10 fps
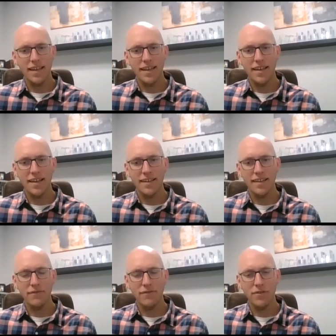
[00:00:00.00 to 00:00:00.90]

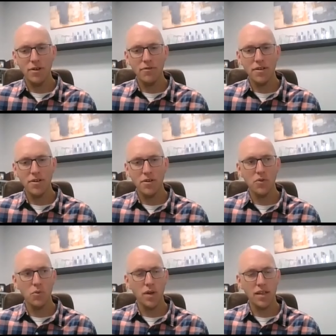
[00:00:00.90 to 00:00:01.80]
And if you don't know
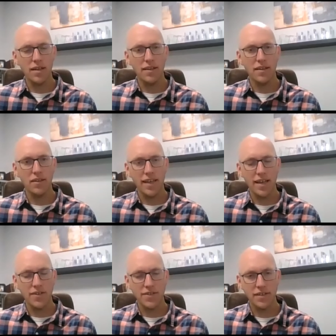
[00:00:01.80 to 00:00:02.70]
what the
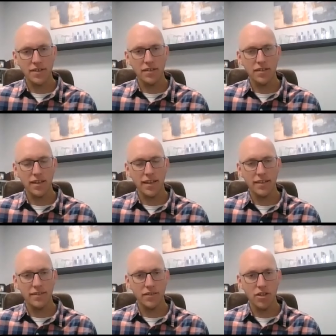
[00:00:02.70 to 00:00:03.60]
layout is going to look
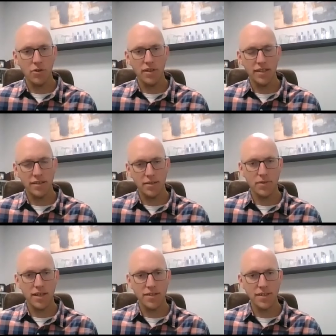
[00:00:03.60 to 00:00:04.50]
like going into the
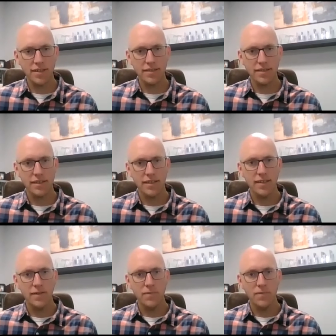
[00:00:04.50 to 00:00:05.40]
project,
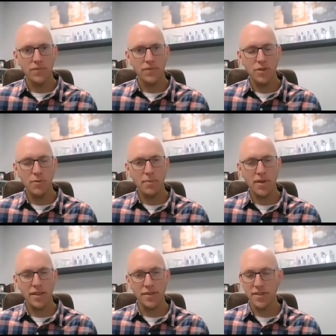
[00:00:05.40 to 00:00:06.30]
you
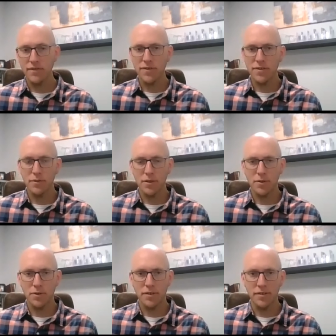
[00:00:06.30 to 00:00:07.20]
might paint yourself into a
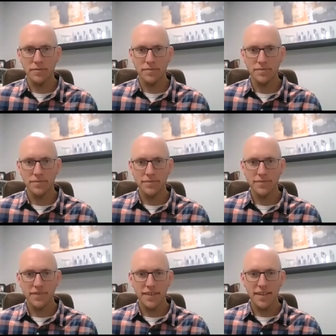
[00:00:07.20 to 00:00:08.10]
corner.
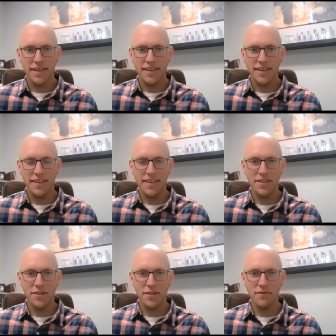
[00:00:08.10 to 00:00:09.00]
And
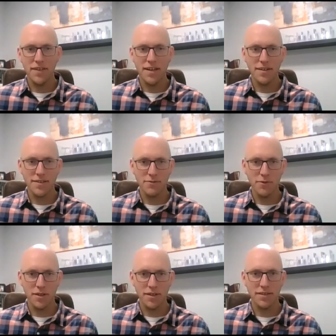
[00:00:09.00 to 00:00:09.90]
then your conveyor
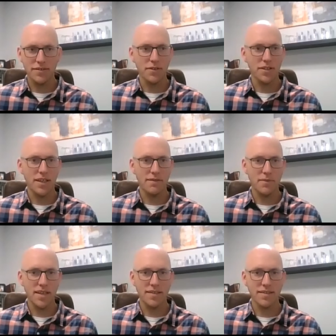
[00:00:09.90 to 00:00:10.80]
doesn't work, or you have
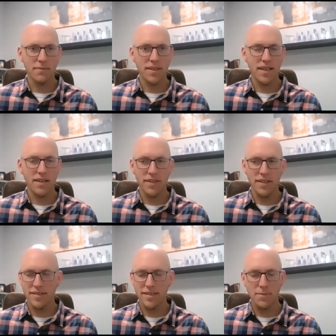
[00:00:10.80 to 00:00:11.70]
to make some kind of
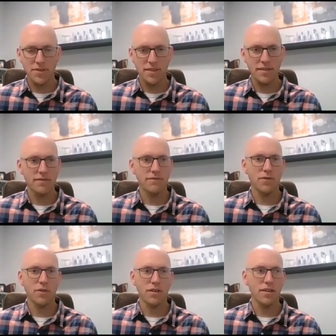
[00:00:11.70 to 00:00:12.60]
an exception
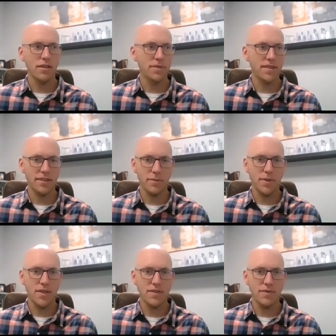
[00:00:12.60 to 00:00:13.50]
for a particular
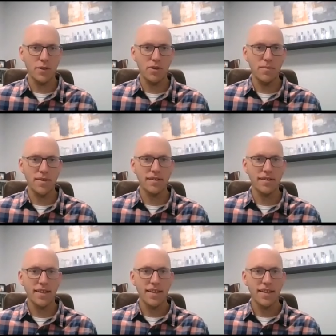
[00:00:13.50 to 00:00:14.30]
piece of equipment.